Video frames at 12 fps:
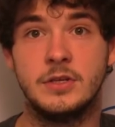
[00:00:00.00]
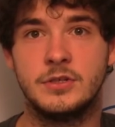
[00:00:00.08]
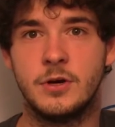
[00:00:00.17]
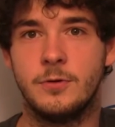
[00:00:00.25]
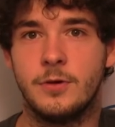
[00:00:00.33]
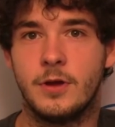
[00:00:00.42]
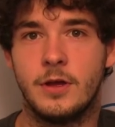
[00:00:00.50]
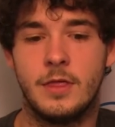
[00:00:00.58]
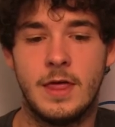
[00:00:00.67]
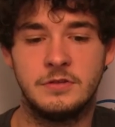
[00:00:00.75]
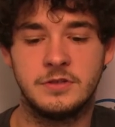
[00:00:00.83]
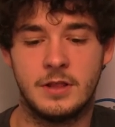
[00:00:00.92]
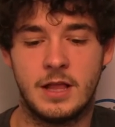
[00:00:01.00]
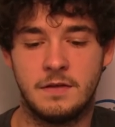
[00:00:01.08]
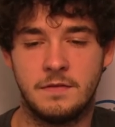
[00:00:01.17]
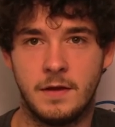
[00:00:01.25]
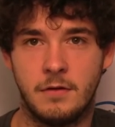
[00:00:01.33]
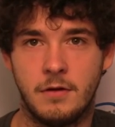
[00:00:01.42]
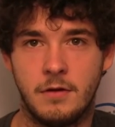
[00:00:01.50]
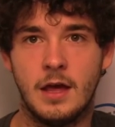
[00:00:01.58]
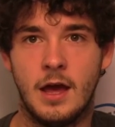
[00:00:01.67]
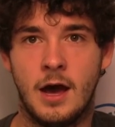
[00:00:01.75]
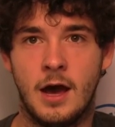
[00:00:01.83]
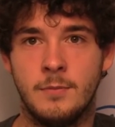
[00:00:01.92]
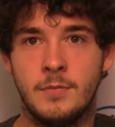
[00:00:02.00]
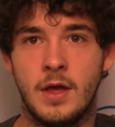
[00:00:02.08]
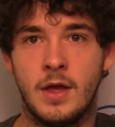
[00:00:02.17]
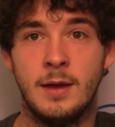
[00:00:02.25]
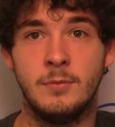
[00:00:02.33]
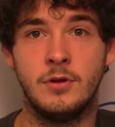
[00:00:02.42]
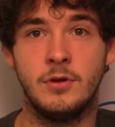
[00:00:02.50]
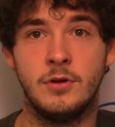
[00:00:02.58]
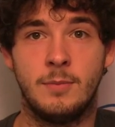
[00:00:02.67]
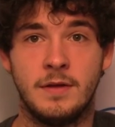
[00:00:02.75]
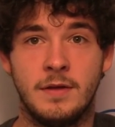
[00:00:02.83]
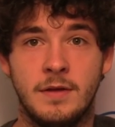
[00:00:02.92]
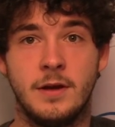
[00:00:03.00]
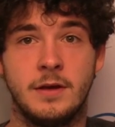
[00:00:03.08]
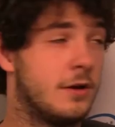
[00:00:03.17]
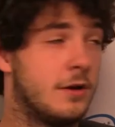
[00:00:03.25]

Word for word: So that was a lot of theory. Um, I'm going to call my friend